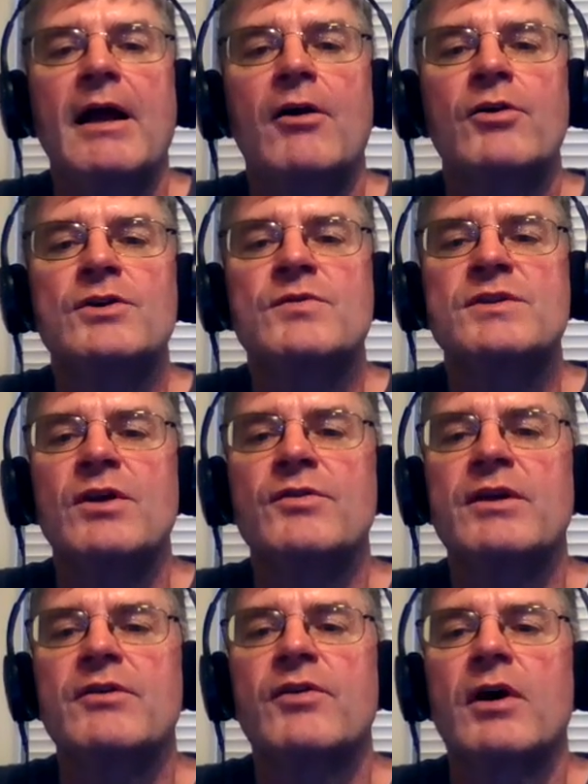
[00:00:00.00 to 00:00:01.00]
errors
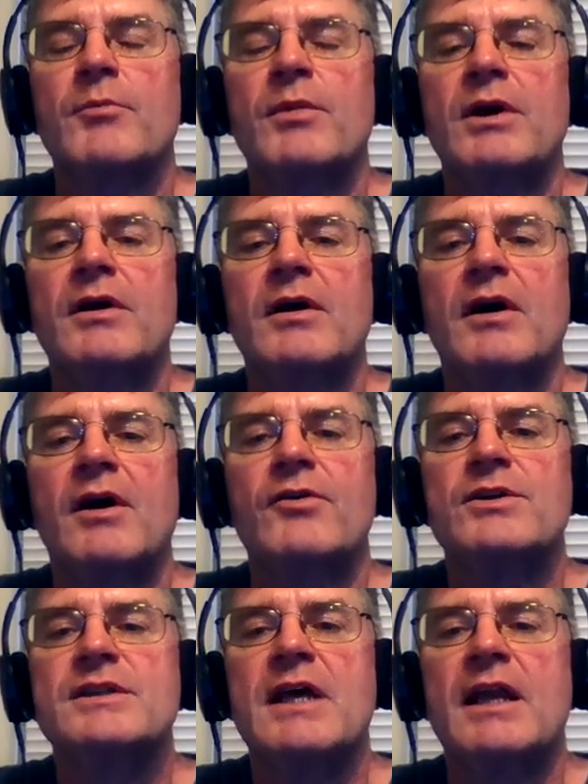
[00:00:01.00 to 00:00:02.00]
resulting from
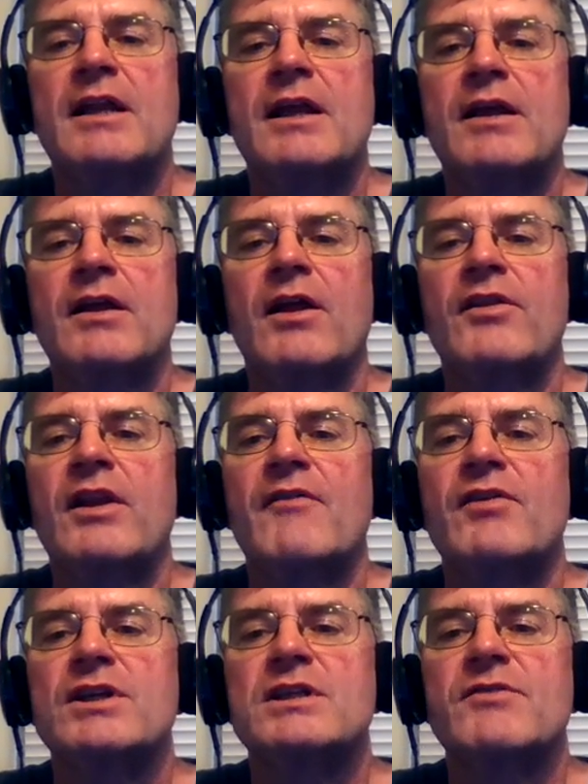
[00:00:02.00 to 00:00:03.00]
understanding the
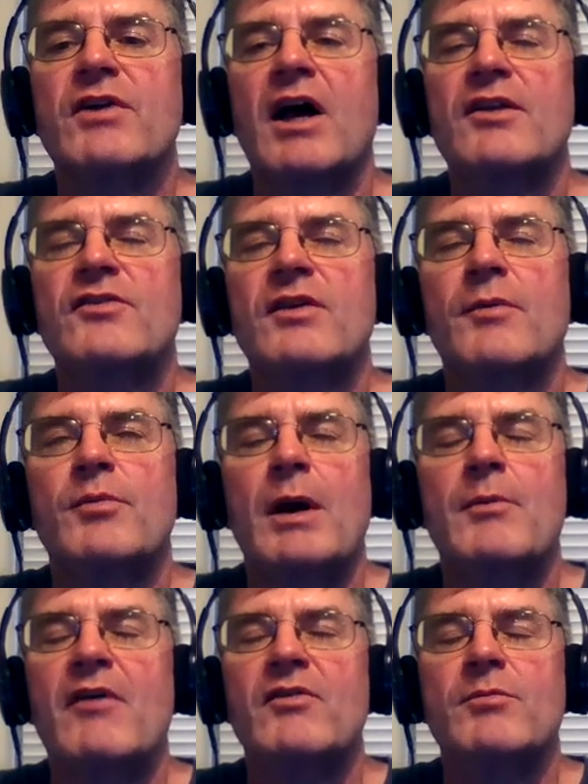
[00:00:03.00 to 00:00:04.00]
definition of a concept
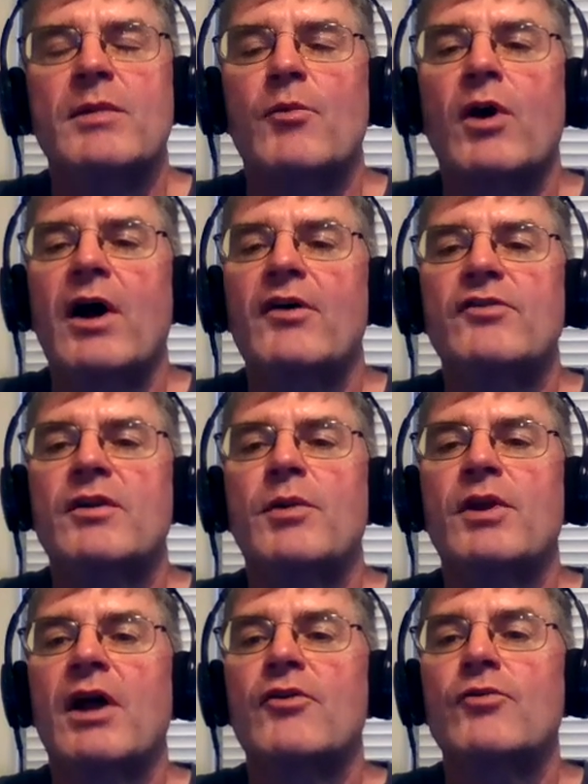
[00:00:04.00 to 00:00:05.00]
by having memorized it,
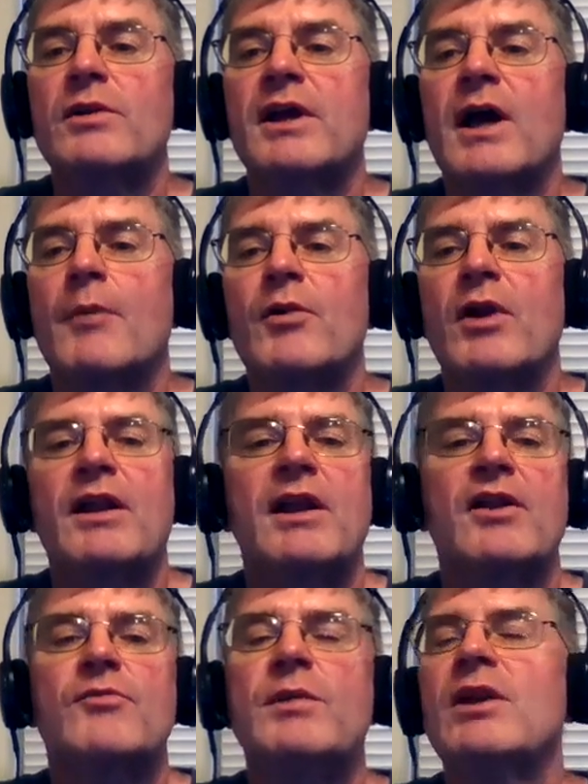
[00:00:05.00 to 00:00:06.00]
but not truly
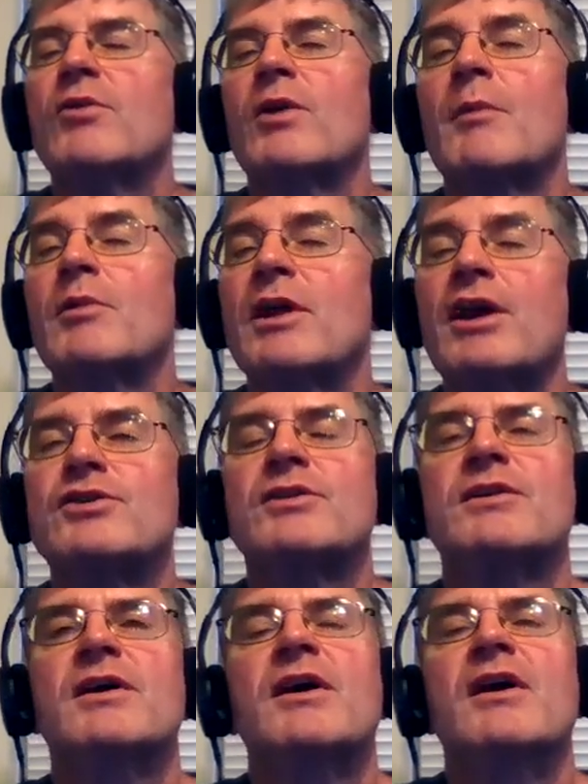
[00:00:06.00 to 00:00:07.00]
comprehending its meaning or
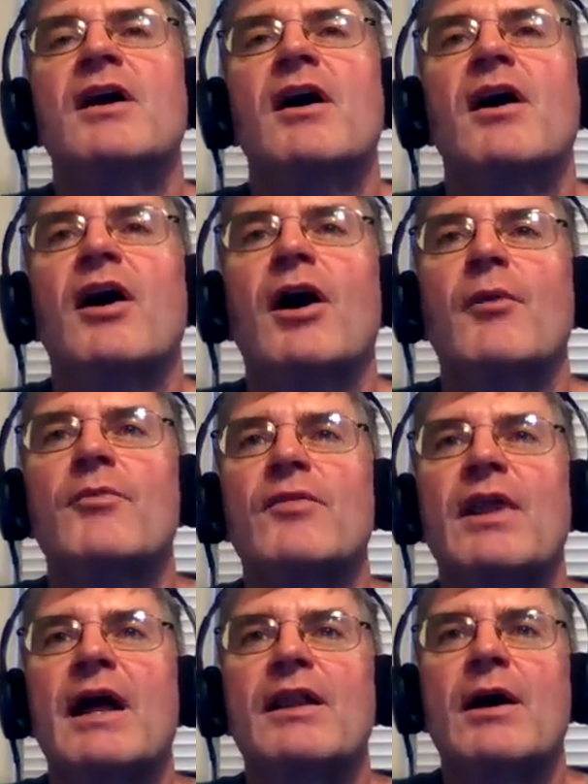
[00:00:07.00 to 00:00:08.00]
application,
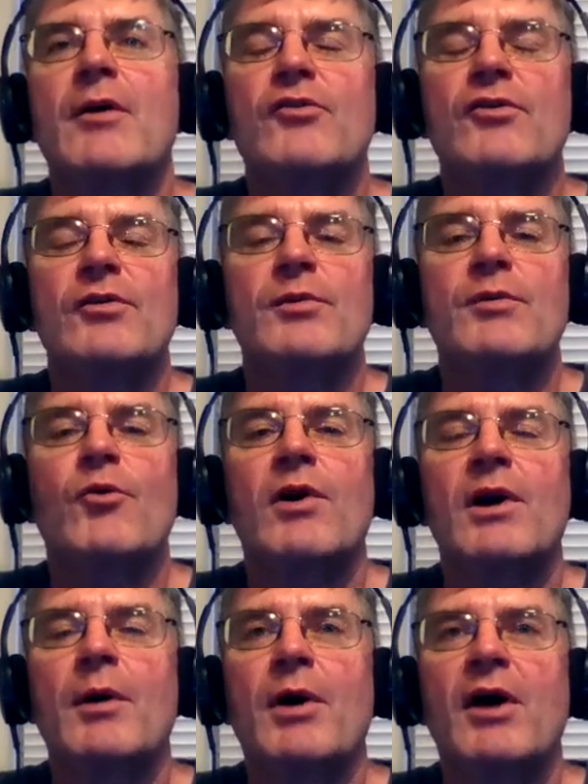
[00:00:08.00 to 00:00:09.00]
that was a little bit
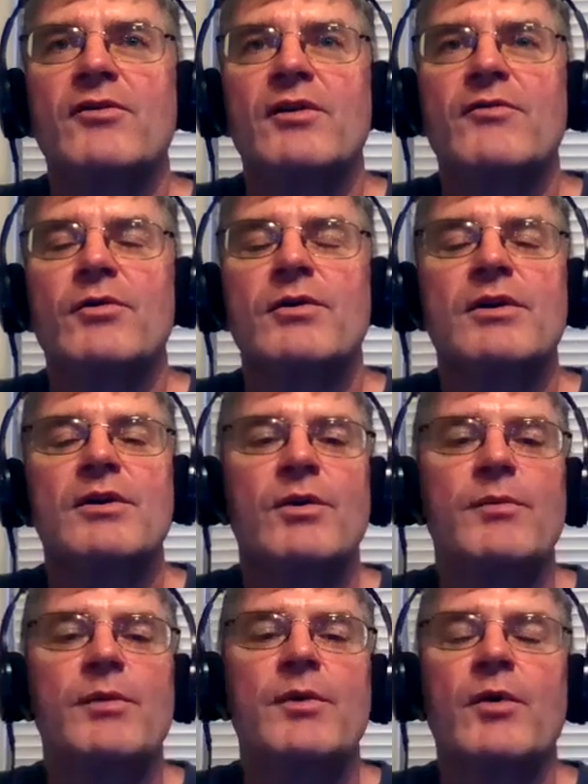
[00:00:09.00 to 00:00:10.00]
more a posit for
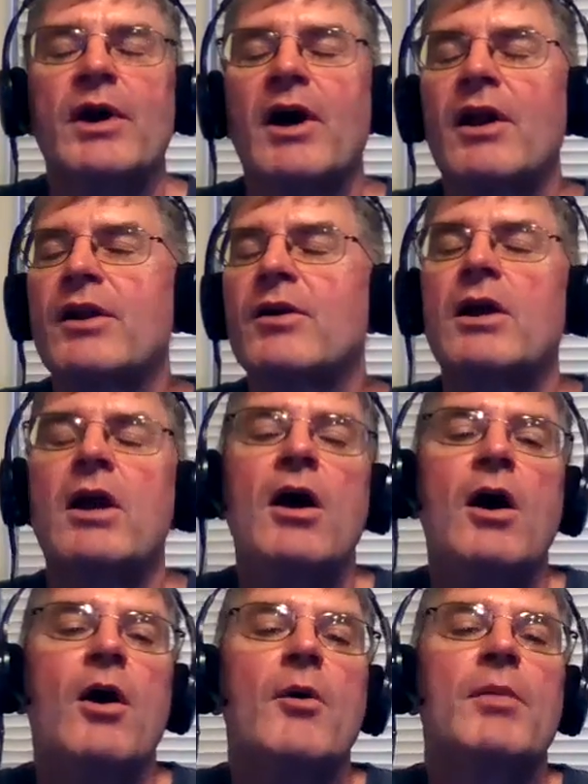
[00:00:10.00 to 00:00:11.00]
what may be going on here.
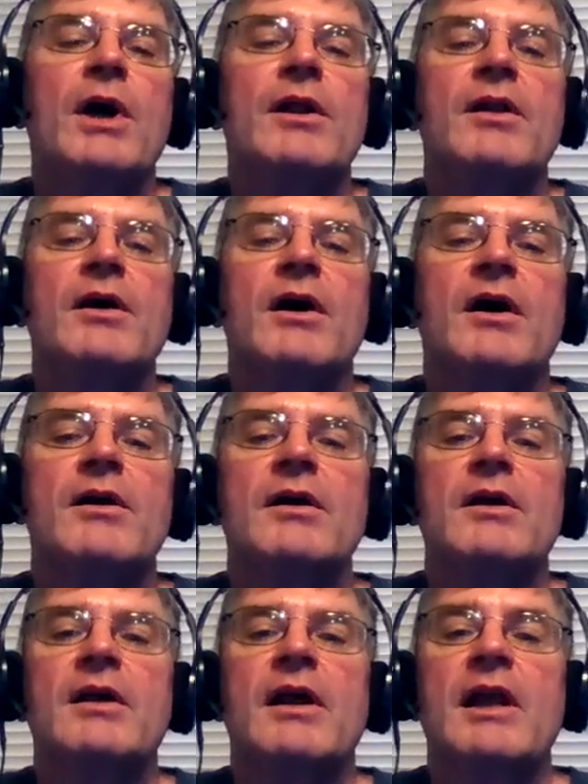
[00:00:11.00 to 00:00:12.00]
But at
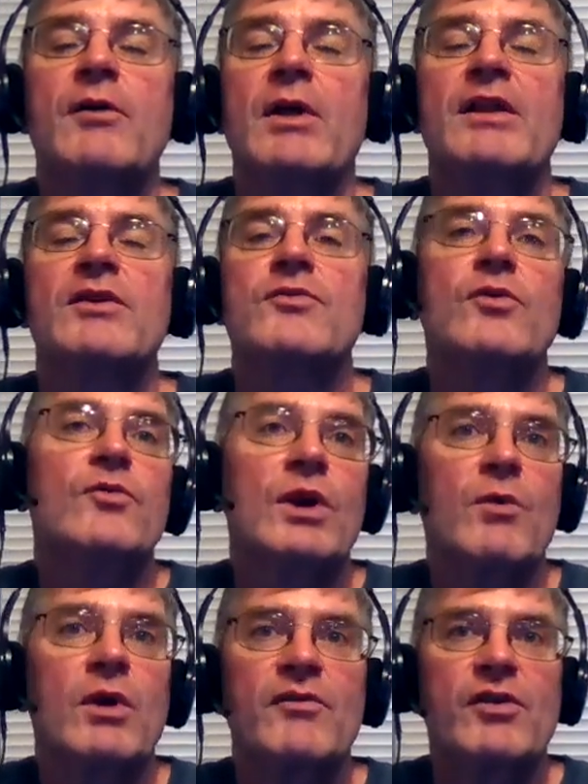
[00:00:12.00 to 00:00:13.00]
any rate, this was
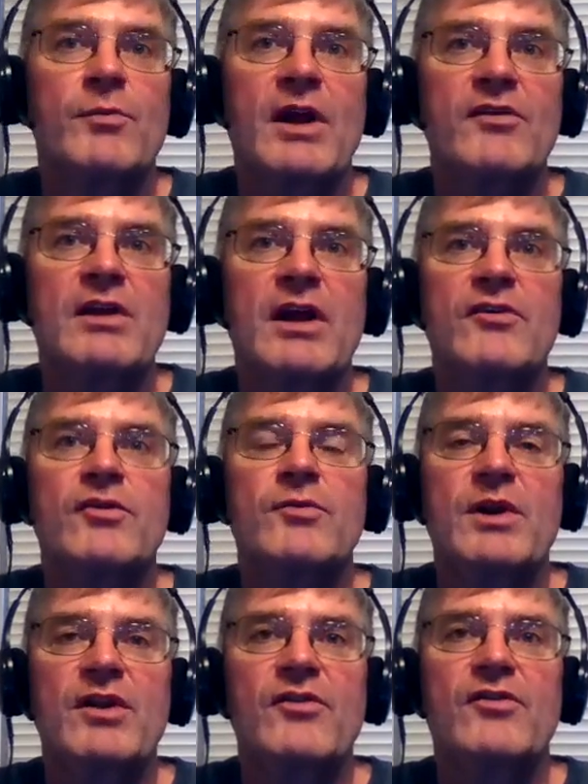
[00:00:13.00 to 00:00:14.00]
one of its best
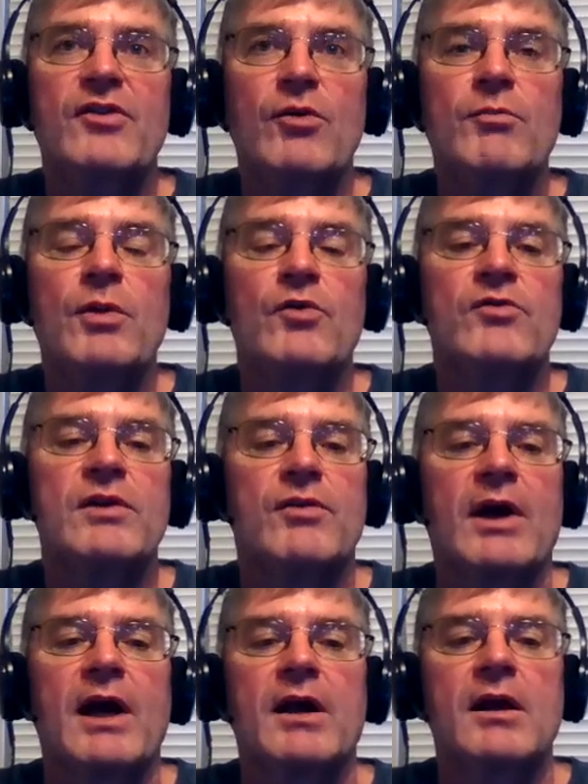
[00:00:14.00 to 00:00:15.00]
answers, but it's still mostly
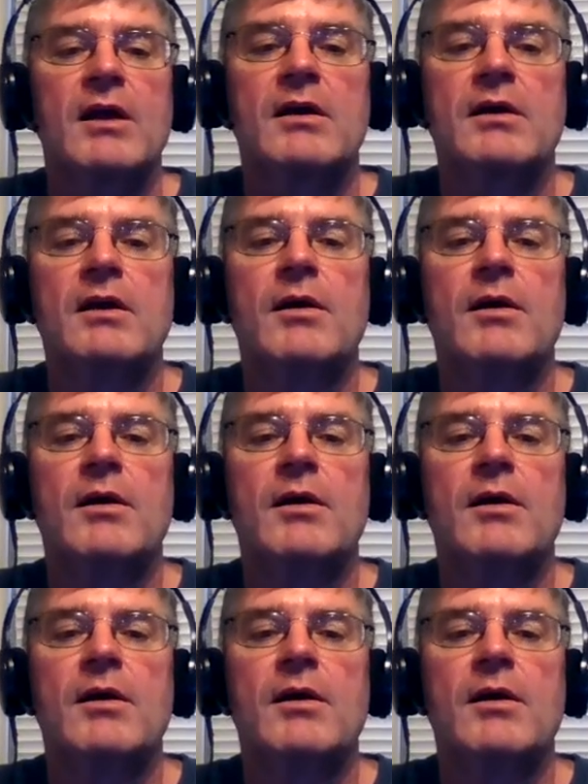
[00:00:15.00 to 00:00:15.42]
tracking.